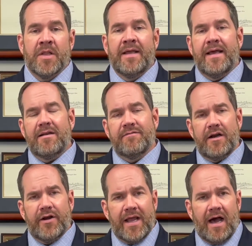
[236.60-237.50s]
At a
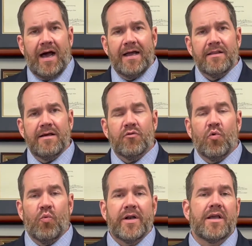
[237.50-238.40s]
very high level,
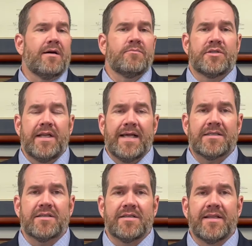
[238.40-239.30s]
what comes
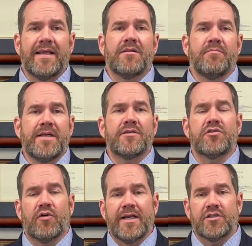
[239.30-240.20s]
next is the
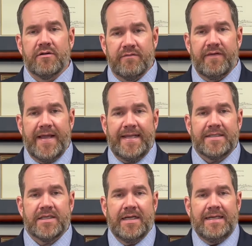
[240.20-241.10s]
administration phase.